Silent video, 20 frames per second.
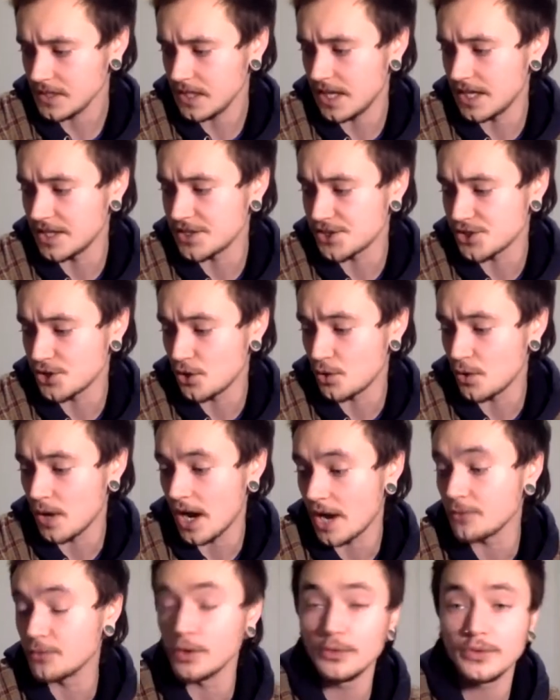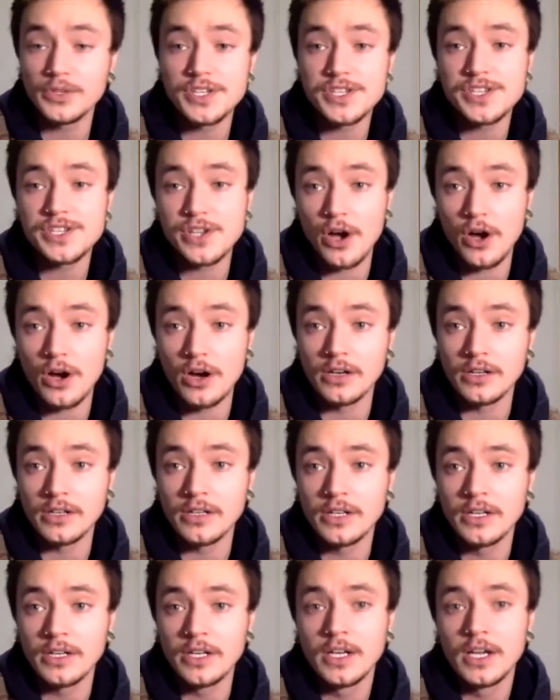And so I wrote this song,
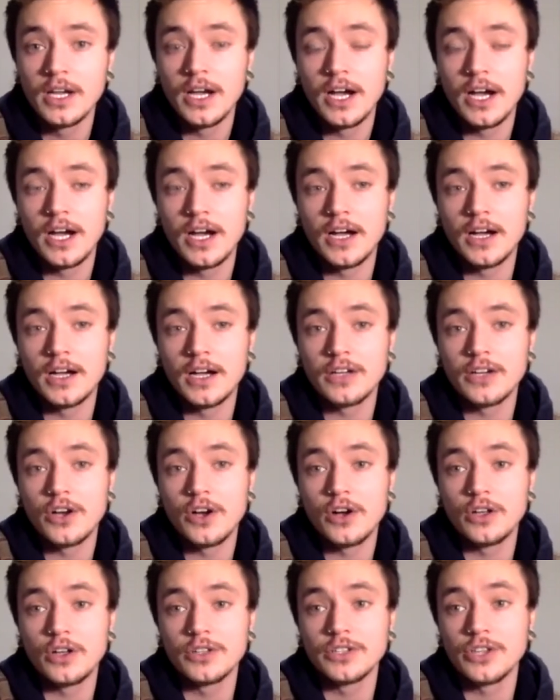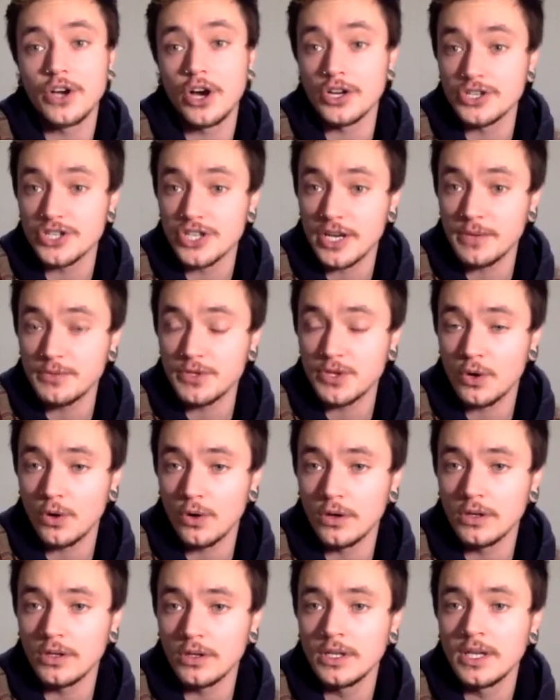called God-Shaped
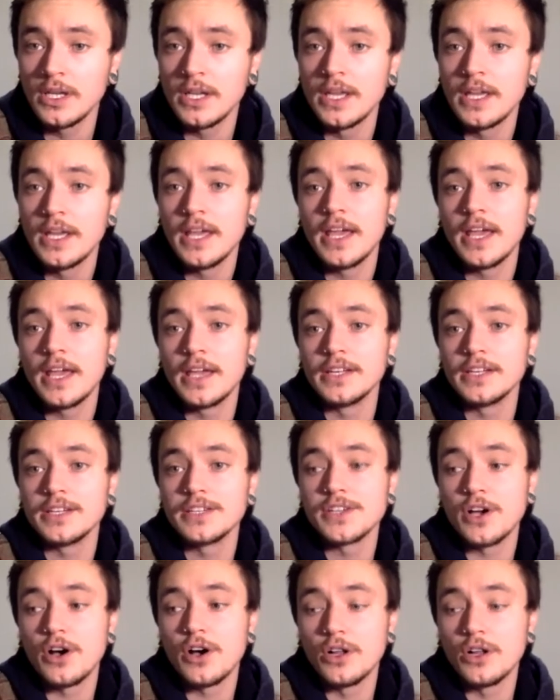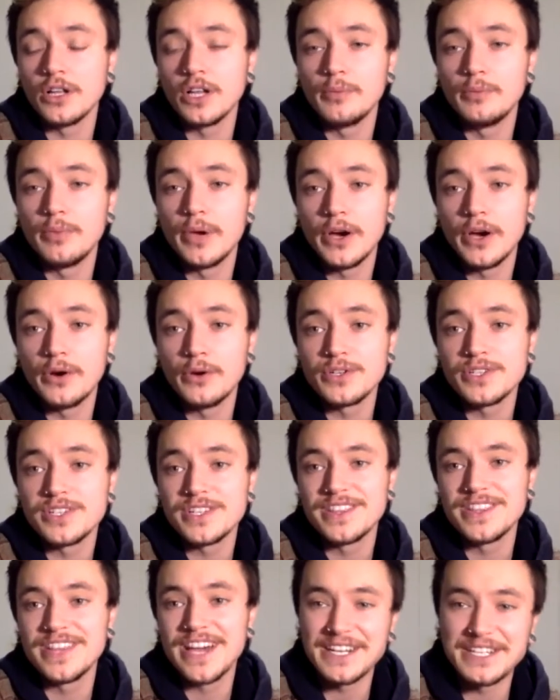Hole, and it's all about
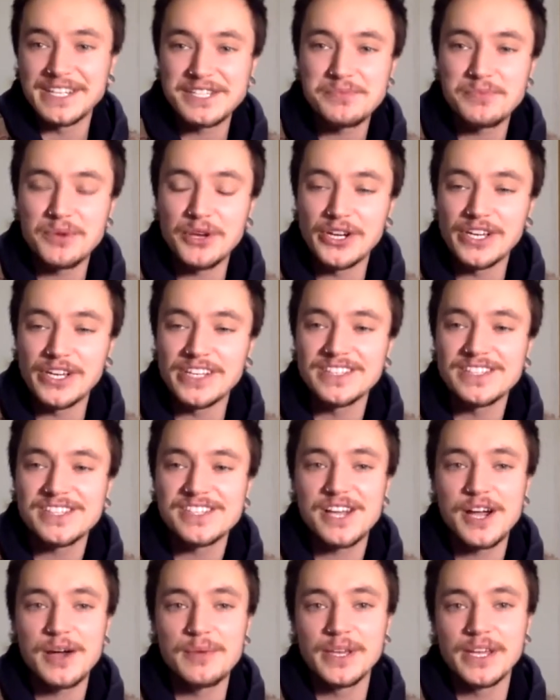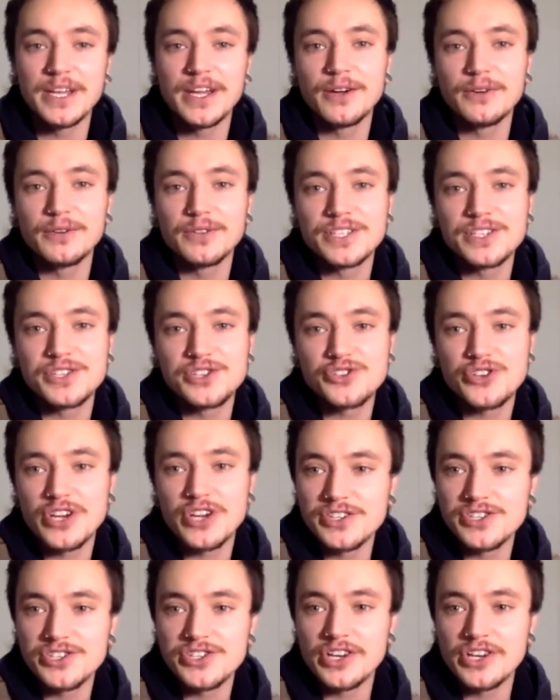that experience coming out as
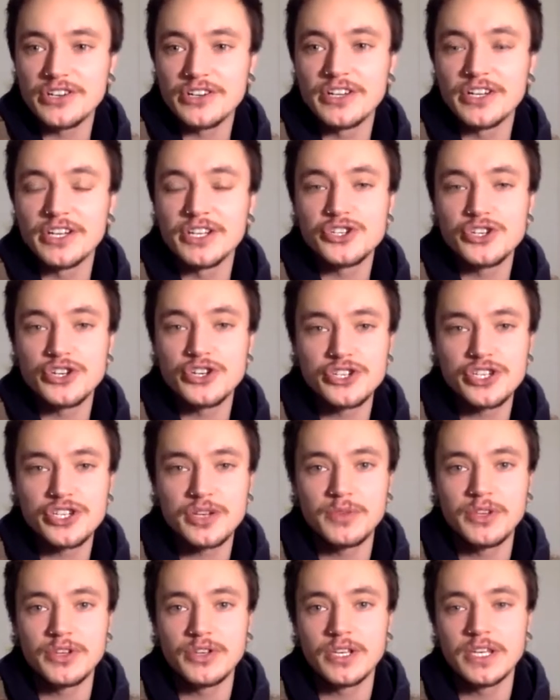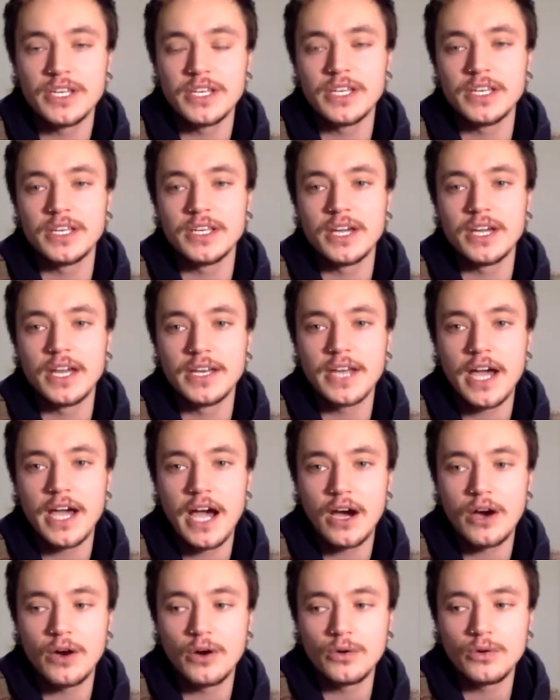transgender in a church community and
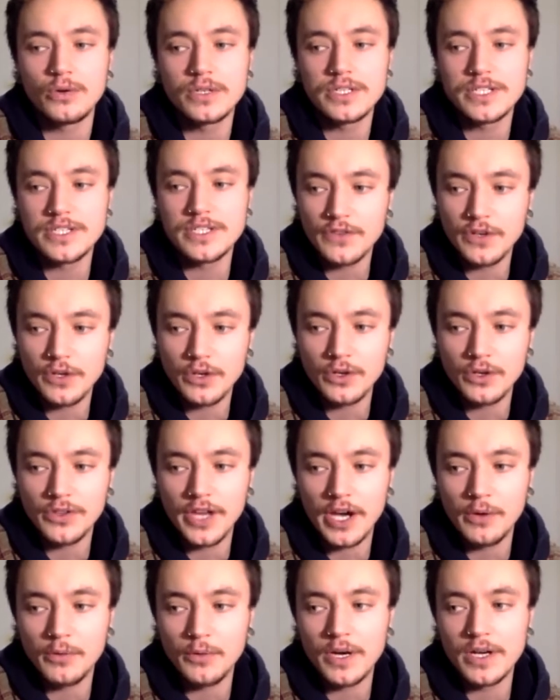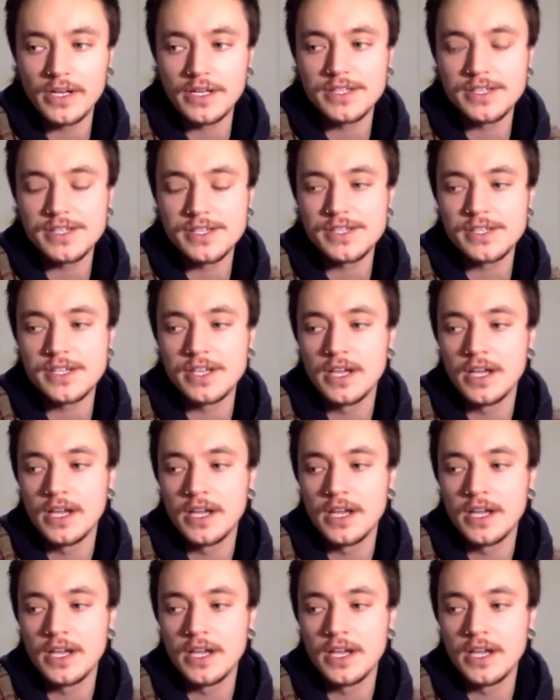how difficult that was.